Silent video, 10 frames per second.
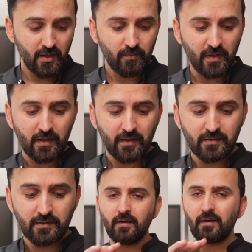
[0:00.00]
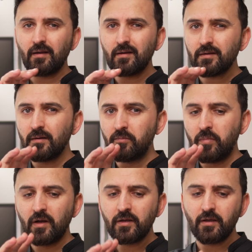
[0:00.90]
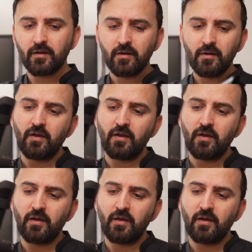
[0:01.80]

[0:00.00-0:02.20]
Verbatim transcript: because they're a little bulkier